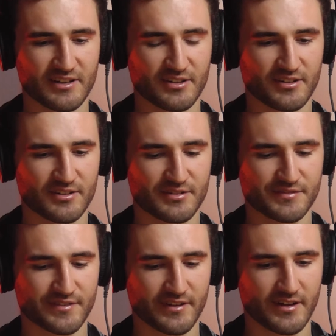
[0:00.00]
I heard
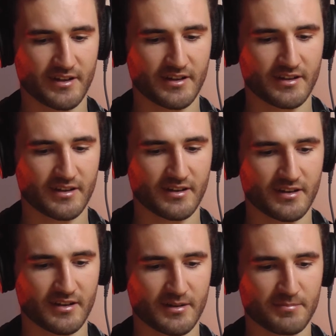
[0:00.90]
of
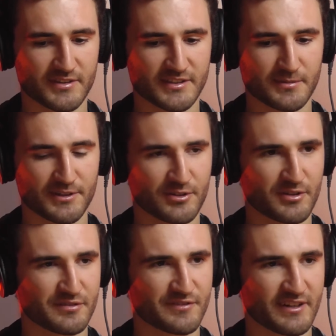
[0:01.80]
the
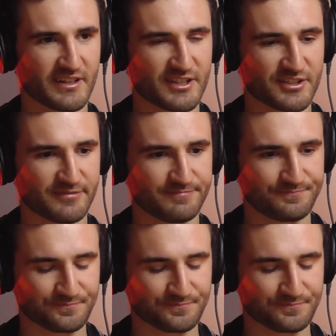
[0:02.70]
Semicolon Foundation.